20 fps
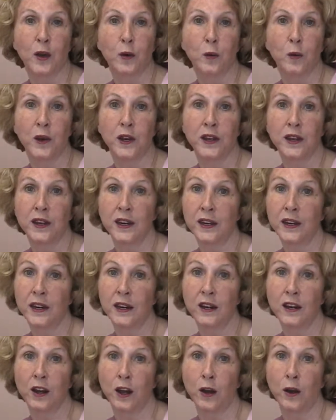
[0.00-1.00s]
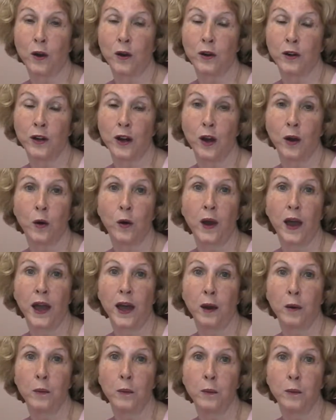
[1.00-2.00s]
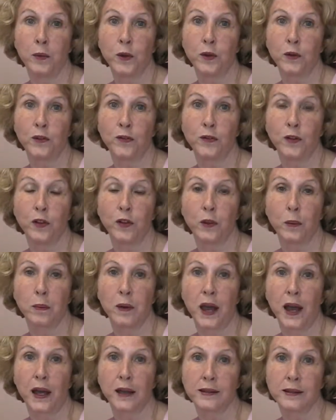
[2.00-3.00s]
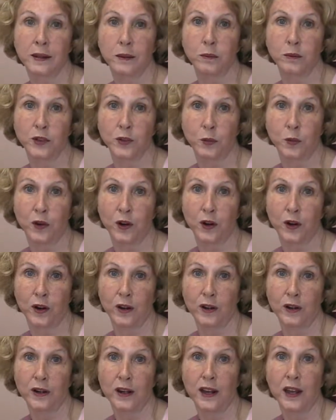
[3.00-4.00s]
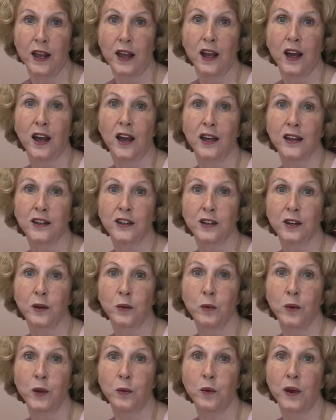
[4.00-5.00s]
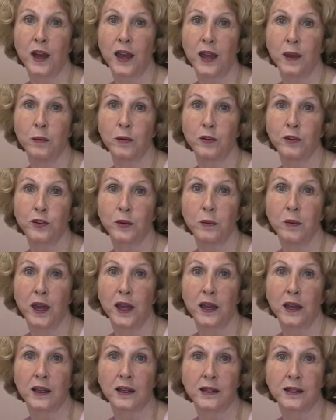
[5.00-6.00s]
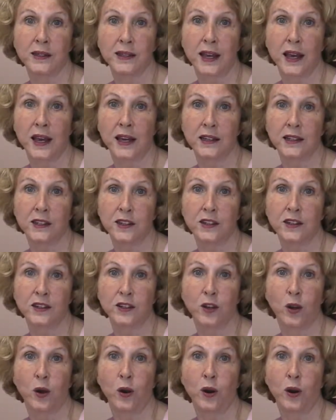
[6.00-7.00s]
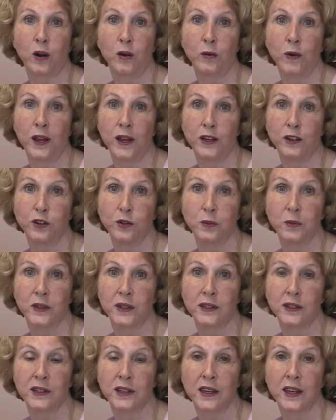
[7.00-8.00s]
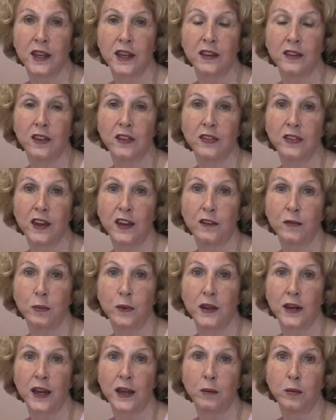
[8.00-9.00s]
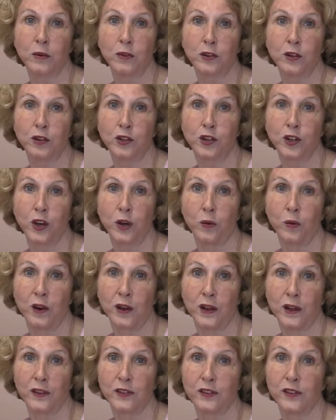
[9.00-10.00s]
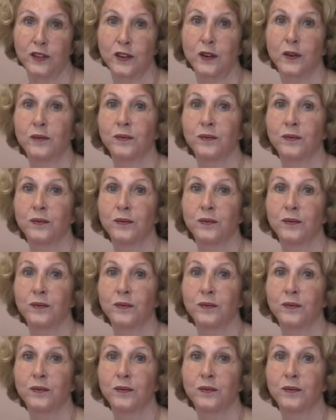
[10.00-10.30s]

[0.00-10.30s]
We didn't know how beautiful the blossoms were until we were able to make corsages or arrangements that they've been able to show us.